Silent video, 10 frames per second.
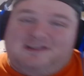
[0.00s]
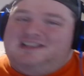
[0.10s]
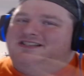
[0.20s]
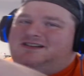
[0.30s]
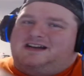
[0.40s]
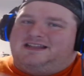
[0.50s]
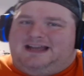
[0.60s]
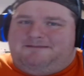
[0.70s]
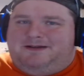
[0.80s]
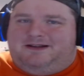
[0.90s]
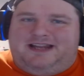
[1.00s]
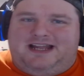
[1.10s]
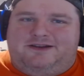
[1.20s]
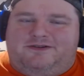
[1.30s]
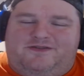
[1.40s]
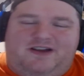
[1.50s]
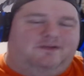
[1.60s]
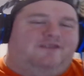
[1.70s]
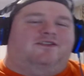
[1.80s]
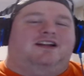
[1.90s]
Turn on that bell to get notified
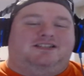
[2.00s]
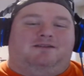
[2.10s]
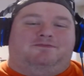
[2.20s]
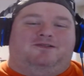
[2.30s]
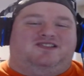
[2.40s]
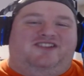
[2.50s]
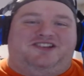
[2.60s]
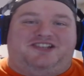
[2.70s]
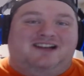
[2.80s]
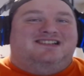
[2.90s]
whenever I do upload this video.